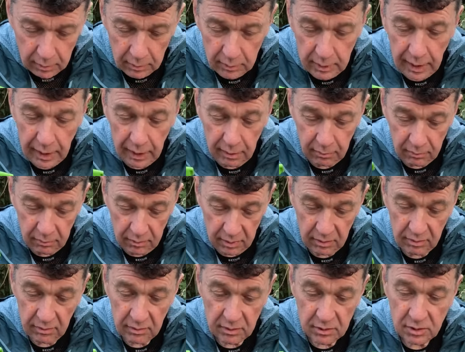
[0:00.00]
Yeah,
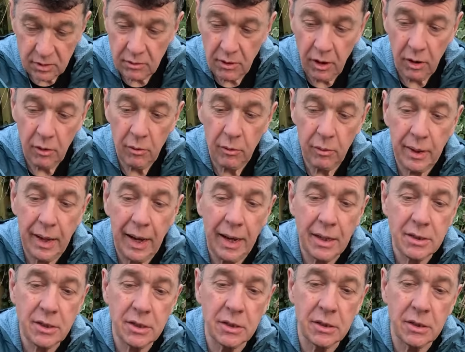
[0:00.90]
and there's no
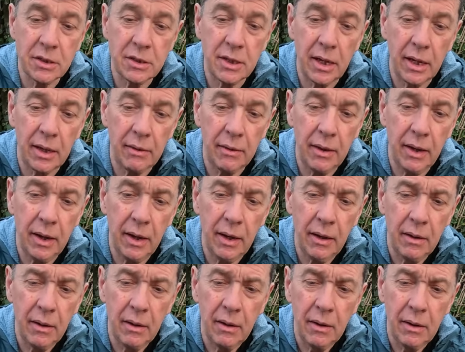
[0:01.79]
gas inside
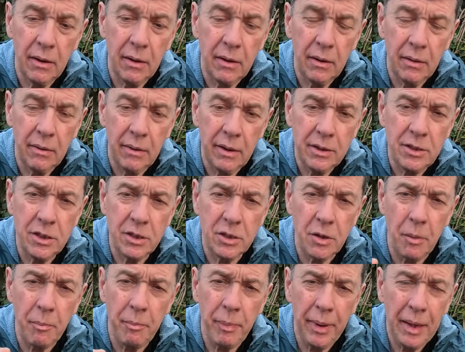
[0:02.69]
there. This
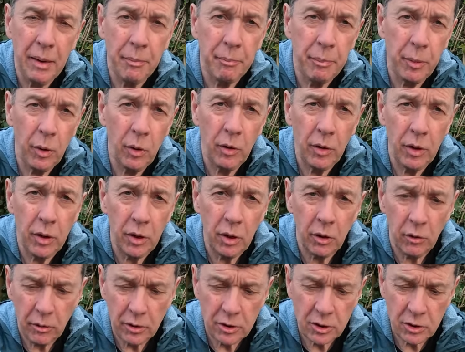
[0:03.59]
is a big burner
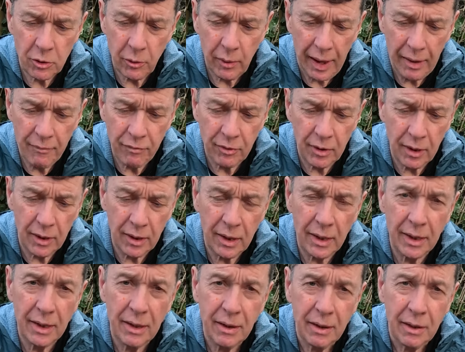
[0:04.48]
unit, so
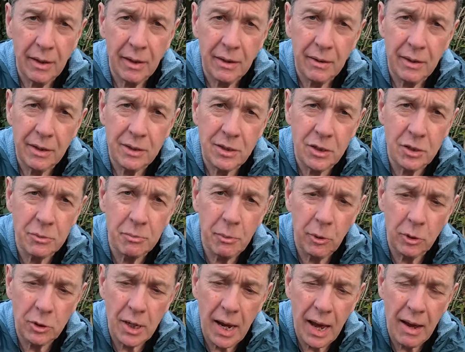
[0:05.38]
evidently this is
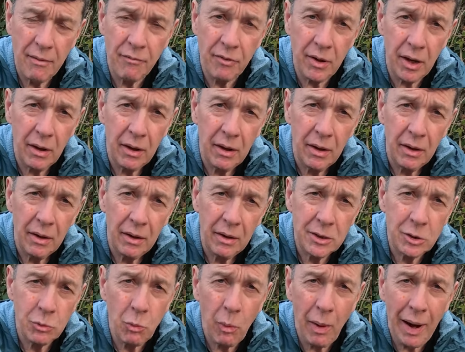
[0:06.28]
much heavier.
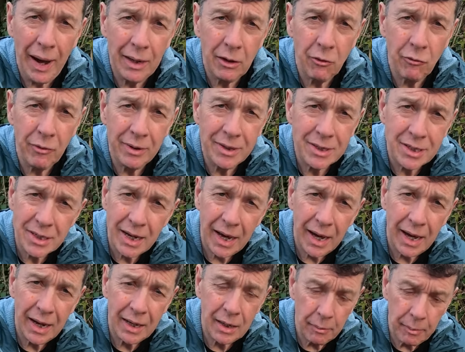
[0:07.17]
It's wider
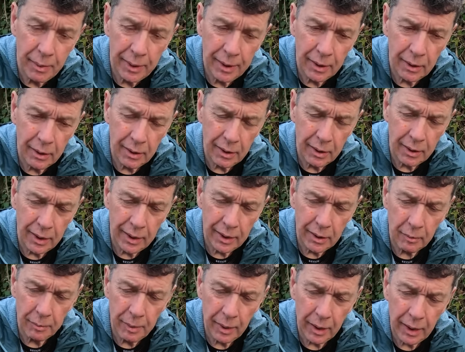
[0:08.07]
inside, a
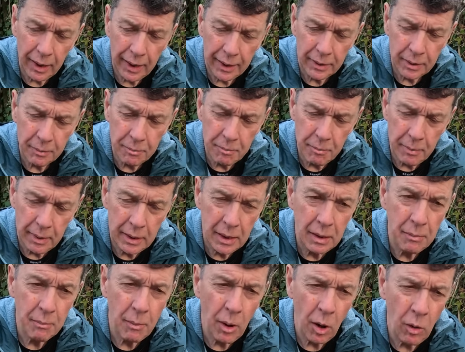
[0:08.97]
little bit like the
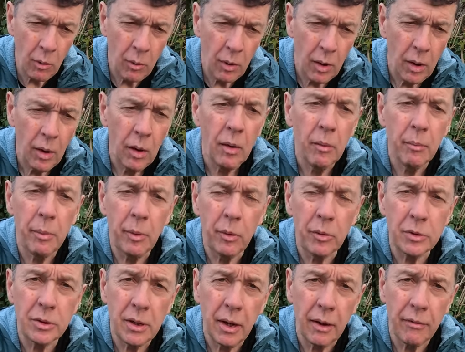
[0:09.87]
MICROMO,
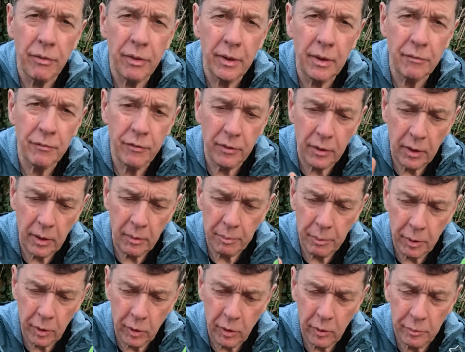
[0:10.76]
but I think for the
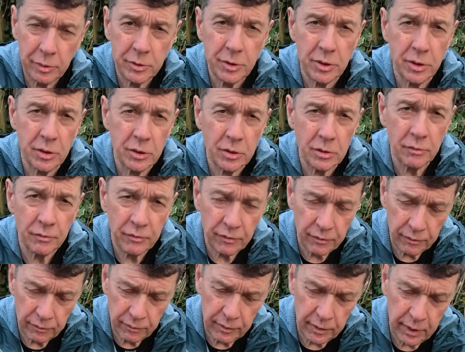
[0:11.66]
purposes
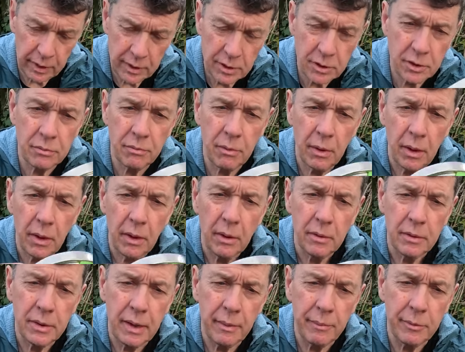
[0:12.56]
of this
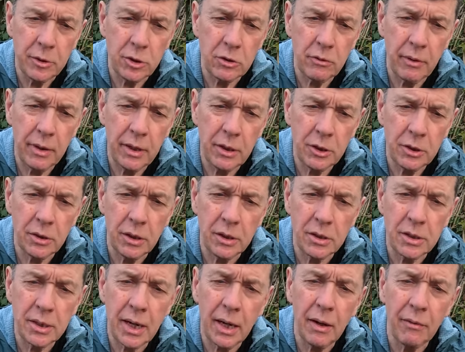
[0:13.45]
demonstration
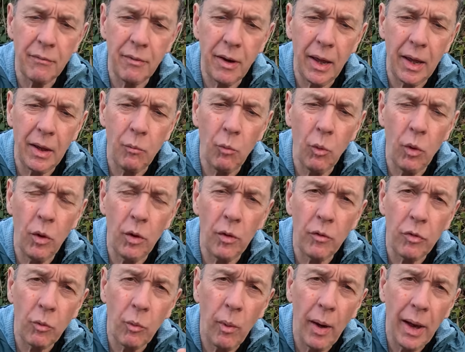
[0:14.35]
it's kind of like
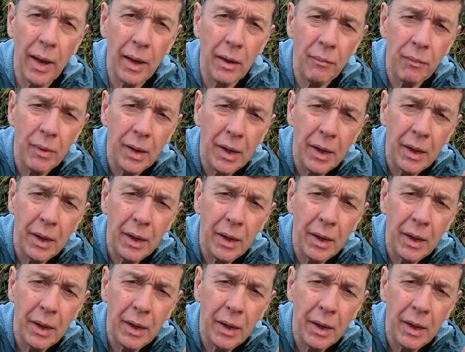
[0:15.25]
worthwhile.